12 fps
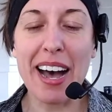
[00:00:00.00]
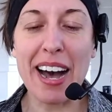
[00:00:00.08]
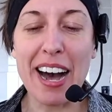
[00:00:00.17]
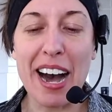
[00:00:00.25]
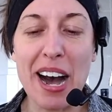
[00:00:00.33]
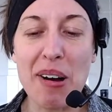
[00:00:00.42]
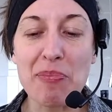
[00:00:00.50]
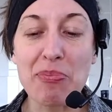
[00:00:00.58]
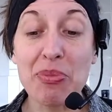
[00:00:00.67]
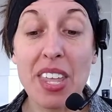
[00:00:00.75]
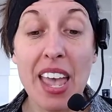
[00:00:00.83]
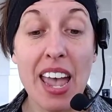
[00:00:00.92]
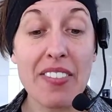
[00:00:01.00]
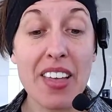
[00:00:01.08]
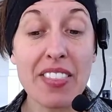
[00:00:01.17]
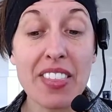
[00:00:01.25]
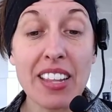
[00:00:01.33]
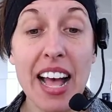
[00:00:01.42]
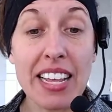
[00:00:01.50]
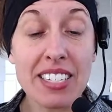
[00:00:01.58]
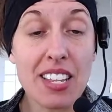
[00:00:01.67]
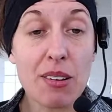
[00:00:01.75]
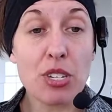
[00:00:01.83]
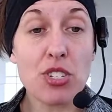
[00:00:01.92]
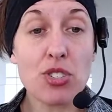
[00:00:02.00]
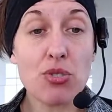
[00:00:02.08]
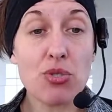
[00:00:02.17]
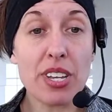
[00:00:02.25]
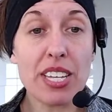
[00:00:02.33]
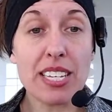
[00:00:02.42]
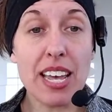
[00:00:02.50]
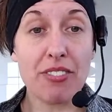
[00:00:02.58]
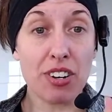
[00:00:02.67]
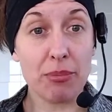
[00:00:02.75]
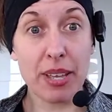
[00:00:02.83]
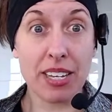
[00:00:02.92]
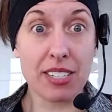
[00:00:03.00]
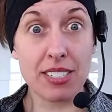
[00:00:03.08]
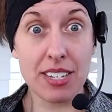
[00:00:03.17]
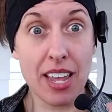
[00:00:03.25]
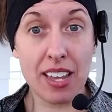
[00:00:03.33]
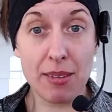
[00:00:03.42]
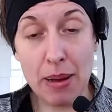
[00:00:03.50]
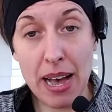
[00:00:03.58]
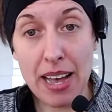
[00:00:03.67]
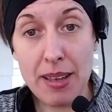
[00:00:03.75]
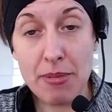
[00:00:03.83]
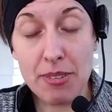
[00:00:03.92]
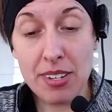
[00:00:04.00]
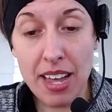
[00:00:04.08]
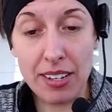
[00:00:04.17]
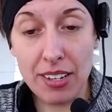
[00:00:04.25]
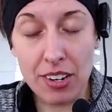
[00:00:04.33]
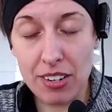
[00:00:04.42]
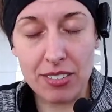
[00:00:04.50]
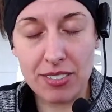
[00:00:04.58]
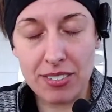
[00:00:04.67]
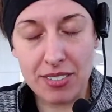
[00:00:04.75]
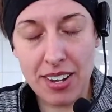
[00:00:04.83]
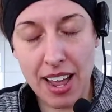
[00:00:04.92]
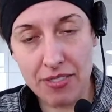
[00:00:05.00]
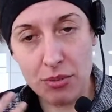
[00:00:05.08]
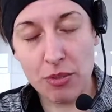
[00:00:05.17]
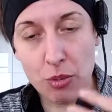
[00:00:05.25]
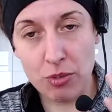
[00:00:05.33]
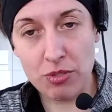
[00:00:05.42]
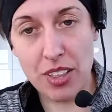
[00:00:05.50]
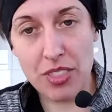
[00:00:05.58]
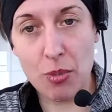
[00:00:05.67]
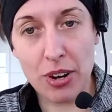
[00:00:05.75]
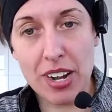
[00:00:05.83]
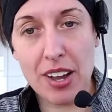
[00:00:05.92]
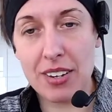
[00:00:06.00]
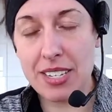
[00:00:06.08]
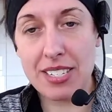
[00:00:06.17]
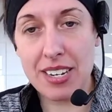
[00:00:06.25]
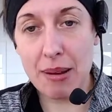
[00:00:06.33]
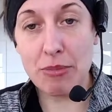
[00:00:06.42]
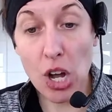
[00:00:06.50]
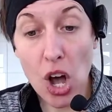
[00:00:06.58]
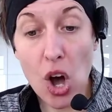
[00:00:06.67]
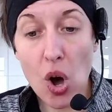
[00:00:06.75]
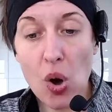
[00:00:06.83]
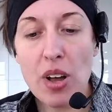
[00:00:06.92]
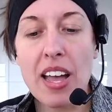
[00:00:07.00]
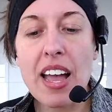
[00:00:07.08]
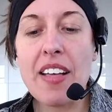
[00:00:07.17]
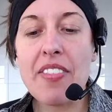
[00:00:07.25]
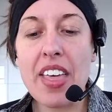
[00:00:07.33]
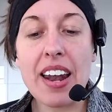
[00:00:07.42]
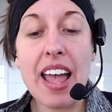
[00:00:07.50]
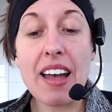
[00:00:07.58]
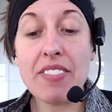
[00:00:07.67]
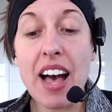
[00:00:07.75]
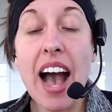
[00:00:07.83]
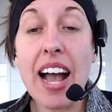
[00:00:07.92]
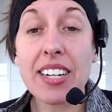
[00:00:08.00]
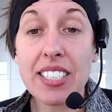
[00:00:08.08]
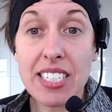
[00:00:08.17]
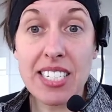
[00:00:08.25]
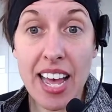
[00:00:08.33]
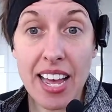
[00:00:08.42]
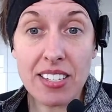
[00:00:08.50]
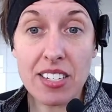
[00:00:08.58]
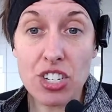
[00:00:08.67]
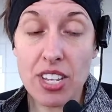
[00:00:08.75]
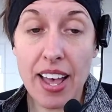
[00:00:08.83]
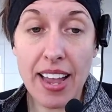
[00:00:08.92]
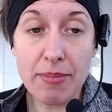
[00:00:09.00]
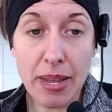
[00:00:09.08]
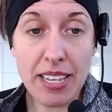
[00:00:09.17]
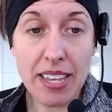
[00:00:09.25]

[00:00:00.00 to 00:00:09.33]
And then the last thing we do is after I'm like saying goodbye, or after we've done the workout and it's time to go, then I have the hotkey set to just hide my